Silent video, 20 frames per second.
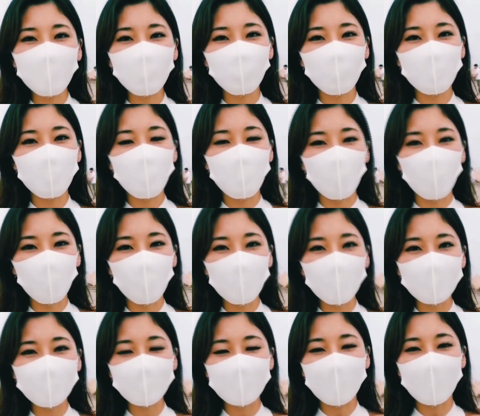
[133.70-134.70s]
Subscribe to
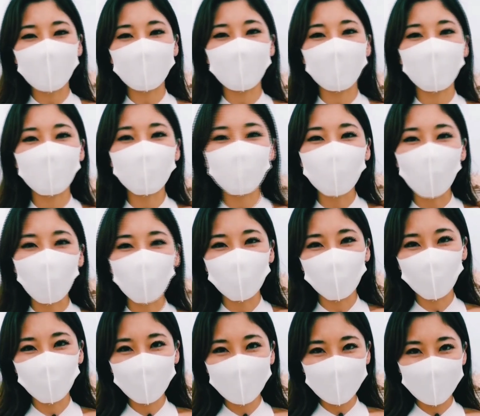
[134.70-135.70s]
Bloomberg Quick Take now
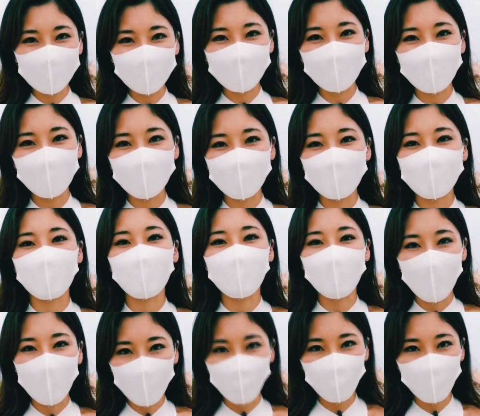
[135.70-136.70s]
for insight in
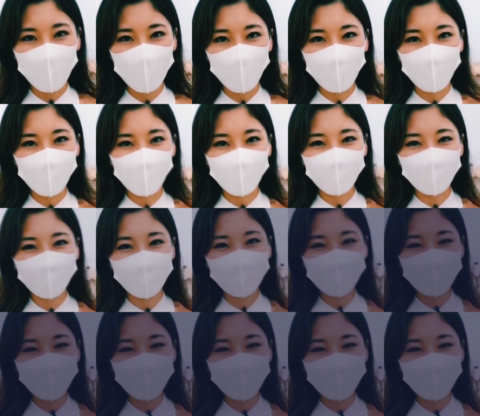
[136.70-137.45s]
an instant.